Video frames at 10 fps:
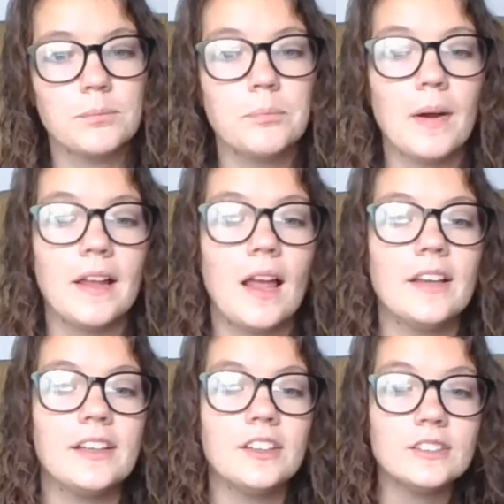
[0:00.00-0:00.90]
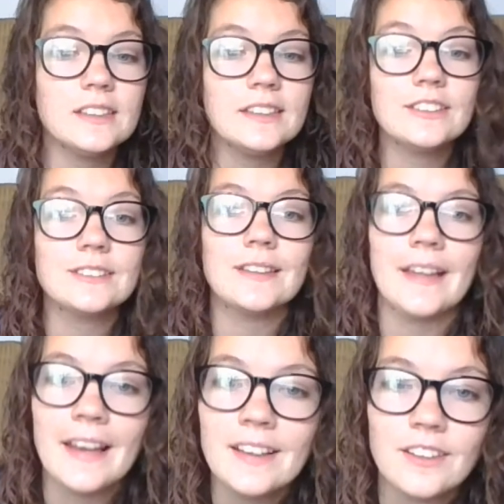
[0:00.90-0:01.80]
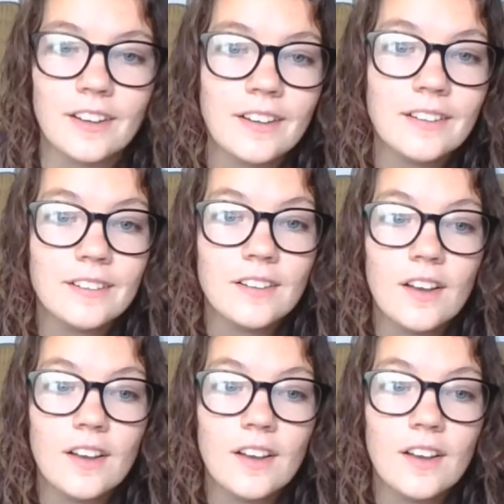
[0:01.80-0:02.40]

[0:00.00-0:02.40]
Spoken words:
But years and years later,